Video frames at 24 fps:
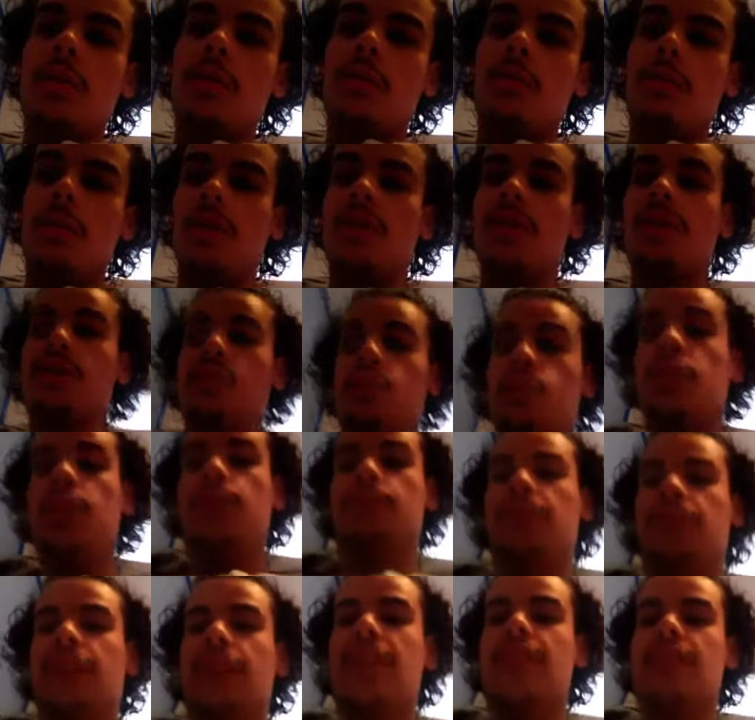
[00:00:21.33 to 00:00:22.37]
more than a week,
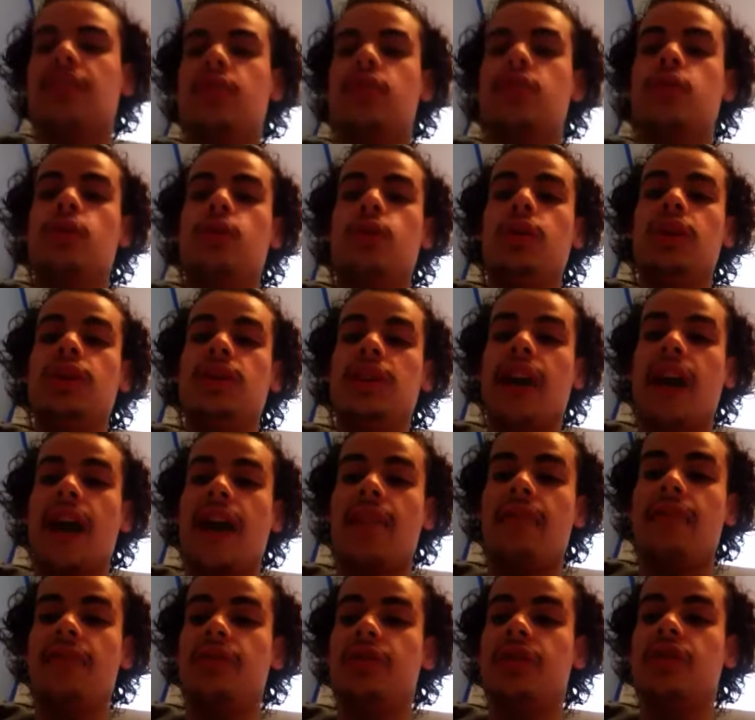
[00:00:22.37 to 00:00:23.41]
but less than 2 weeks. I
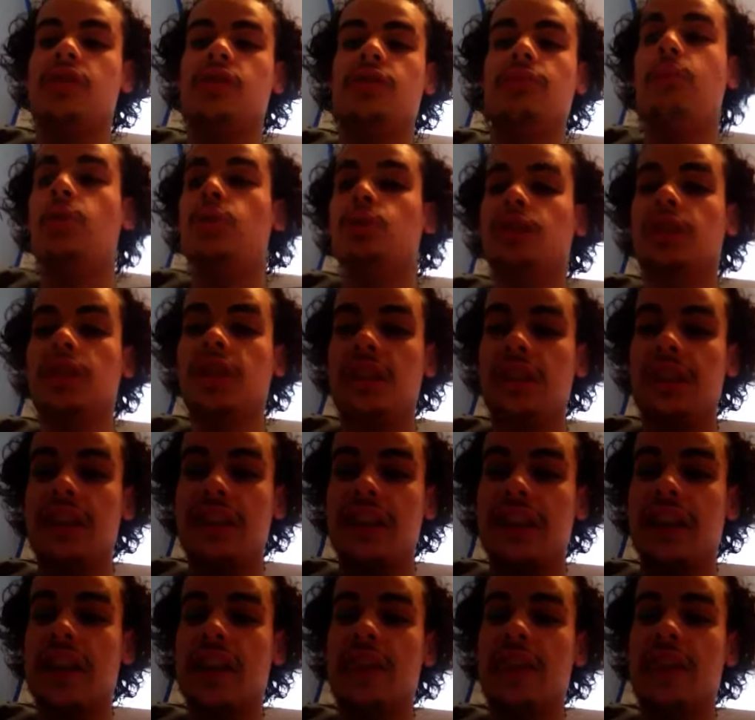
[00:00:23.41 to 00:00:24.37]
haven't smoked anything,